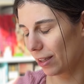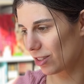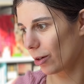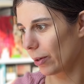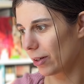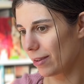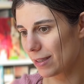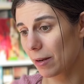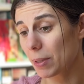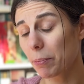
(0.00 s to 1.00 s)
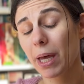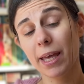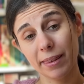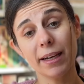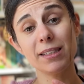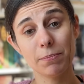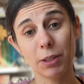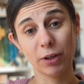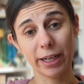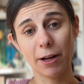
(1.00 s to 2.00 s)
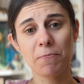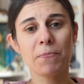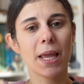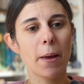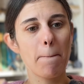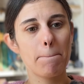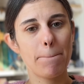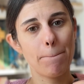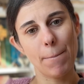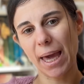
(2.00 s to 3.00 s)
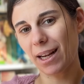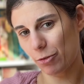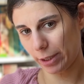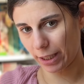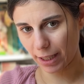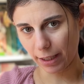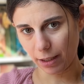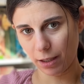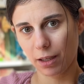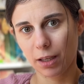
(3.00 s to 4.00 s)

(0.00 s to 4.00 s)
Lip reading: things going on at the same time. That is me right now. And I really like it.